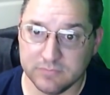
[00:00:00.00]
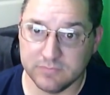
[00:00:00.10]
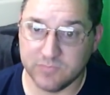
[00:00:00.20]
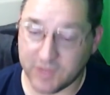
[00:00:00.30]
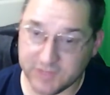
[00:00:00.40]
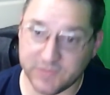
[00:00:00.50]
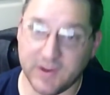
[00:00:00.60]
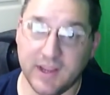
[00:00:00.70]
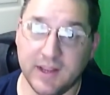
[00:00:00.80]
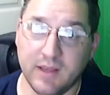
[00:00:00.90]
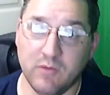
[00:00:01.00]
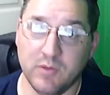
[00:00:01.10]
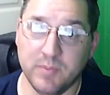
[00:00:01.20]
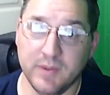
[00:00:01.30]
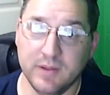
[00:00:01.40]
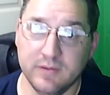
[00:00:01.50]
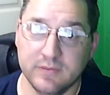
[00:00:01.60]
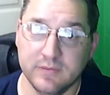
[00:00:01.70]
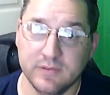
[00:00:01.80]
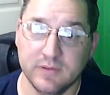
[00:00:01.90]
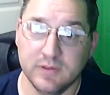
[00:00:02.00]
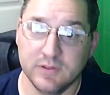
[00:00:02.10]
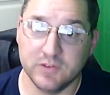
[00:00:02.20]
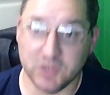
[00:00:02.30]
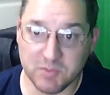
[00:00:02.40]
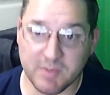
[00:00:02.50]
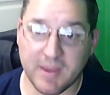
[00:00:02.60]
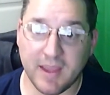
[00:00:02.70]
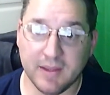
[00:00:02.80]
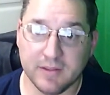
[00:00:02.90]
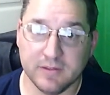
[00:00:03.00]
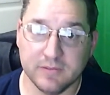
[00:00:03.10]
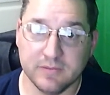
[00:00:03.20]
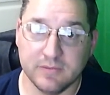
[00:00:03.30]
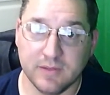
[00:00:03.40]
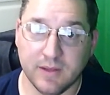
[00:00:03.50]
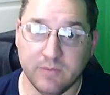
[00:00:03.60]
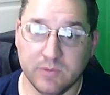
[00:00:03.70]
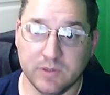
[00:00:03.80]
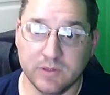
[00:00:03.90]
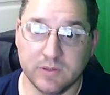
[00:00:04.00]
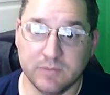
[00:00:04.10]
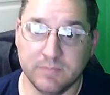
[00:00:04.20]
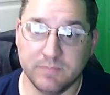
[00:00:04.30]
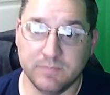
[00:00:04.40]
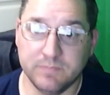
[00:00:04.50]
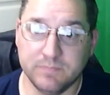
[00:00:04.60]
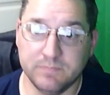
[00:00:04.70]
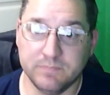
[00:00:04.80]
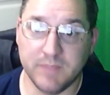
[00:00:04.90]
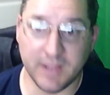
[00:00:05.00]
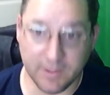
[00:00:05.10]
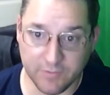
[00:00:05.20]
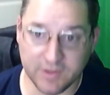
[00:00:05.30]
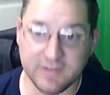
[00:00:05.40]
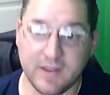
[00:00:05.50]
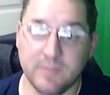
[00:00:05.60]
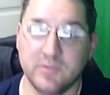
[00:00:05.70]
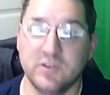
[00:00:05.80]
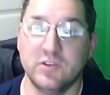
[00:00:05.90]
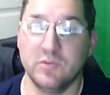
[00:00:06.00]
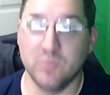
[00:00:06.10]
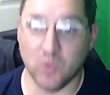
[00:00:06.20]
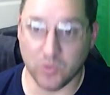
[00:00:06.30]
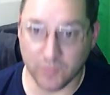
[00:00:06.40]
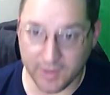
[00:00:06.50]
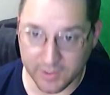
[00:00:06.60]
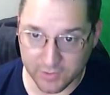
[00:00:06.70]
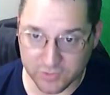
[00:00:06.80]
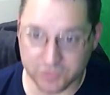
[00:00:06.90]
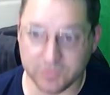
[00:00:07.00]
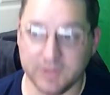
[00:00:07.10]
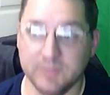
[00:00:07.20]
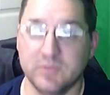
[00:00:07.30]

Thanks for hanging out with me. It's good to be back. I will make every attempt to do more regular streams.